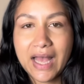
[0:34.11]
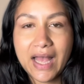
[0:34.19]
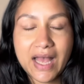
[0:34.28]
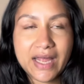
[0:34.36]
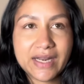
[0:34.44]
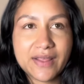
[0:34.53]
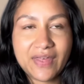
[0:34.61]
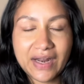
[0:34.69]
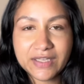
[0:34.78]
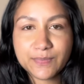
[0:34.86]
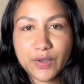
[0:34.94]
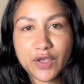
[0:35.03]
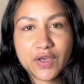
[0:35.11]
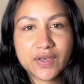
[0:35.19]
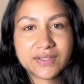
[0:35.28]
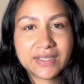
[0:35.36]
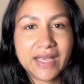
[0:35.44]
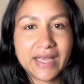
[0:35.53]
That is
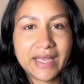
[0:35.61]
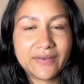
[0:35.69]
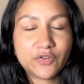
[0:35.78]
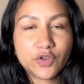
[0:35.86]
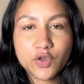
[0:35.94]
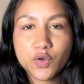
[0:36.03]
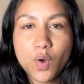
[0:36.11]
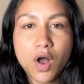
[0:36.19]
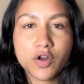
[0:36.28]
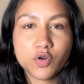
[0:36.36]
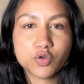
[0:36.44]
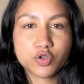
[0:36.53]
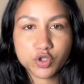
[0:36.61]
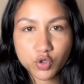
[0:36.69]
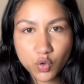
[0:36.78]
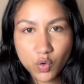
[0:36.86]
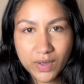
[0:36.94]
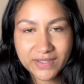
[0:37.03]
because if you are not
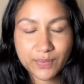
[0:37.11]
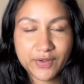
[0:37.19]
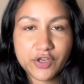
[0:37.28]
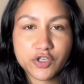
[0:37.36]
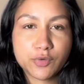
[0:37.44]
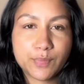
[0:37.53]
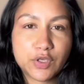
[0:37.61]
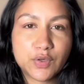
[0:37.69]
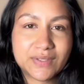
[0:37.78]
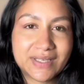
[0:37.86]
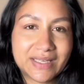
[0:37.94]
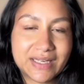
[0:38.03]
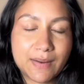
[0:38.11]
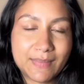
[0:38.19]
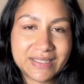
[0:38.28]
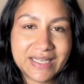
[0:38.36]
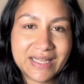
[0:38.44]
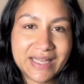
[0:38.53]
sure as to whether you should be using
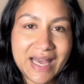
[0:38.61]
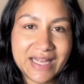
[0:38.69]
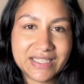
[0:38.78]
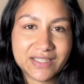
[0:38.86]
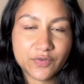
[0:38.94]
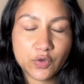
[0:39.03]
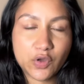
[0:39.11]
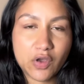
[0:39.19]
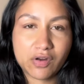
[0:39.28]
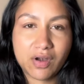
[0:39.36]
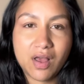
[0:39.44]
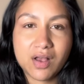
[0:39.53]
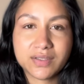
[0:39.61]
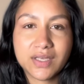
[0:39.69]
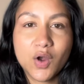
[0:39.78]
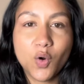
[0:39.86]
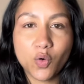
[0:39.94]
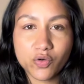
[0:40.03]
Namaste at the end of your yoga class
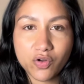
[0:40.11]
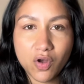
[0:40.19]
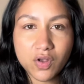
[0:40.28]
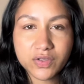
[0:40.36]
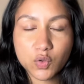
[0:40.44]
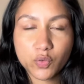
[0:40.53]
or not,